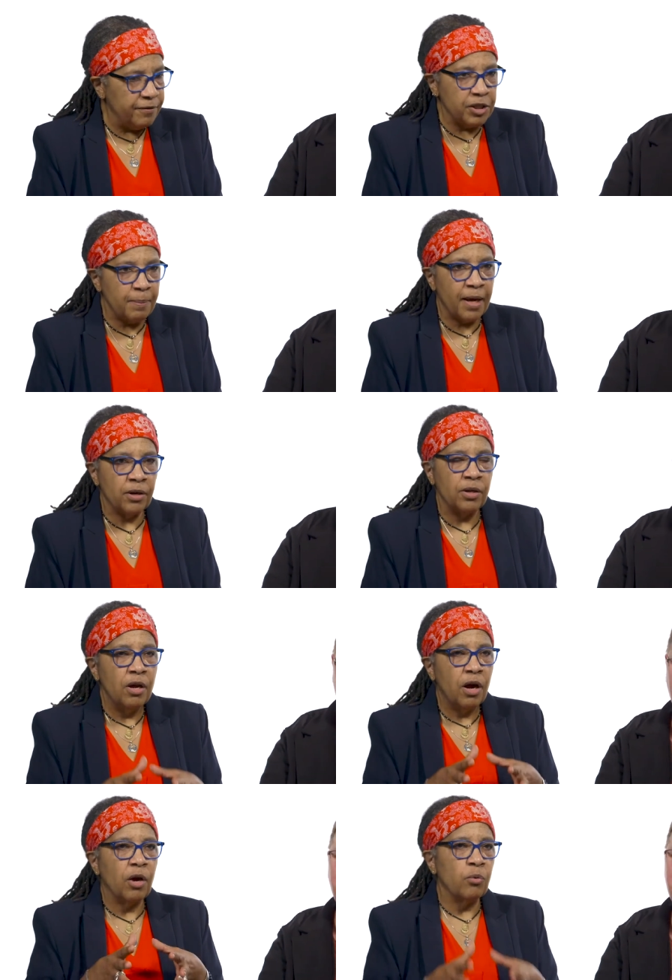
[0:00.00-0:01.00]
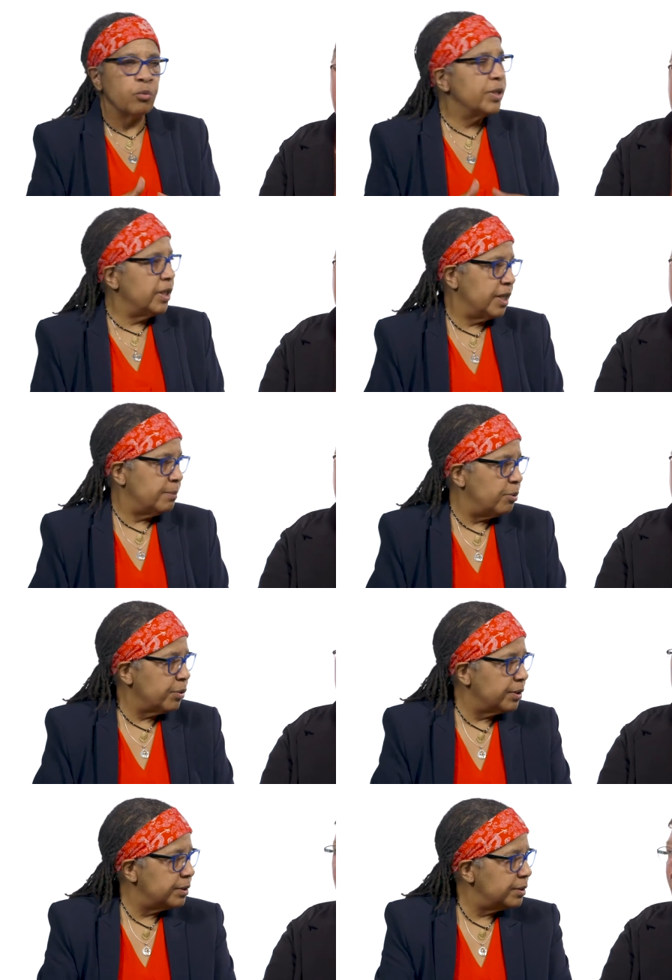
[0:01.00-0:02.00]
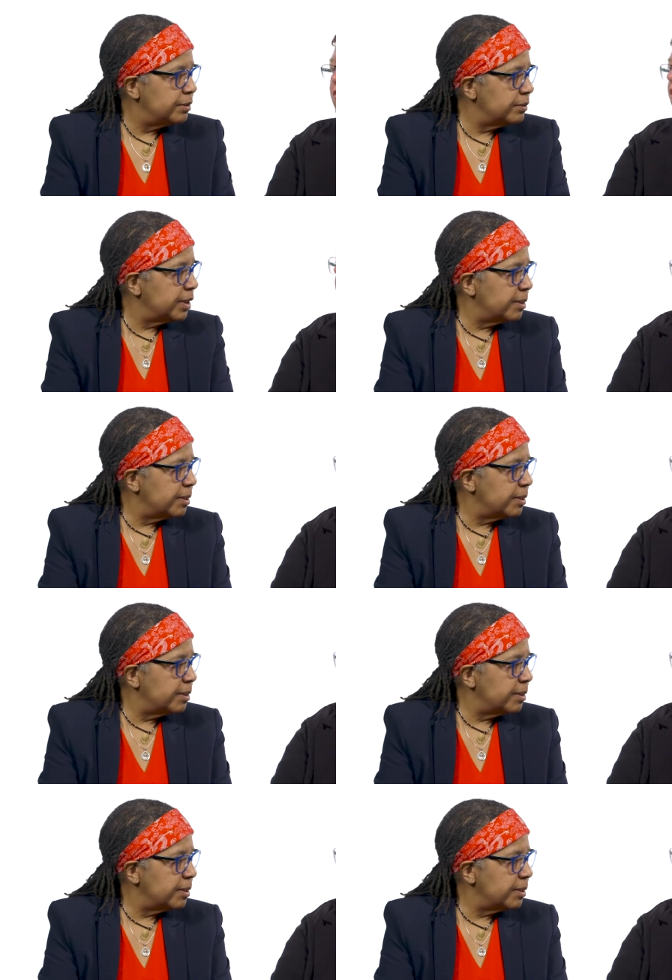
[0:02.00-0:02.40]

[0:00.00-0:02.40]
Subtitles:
this model are really important, really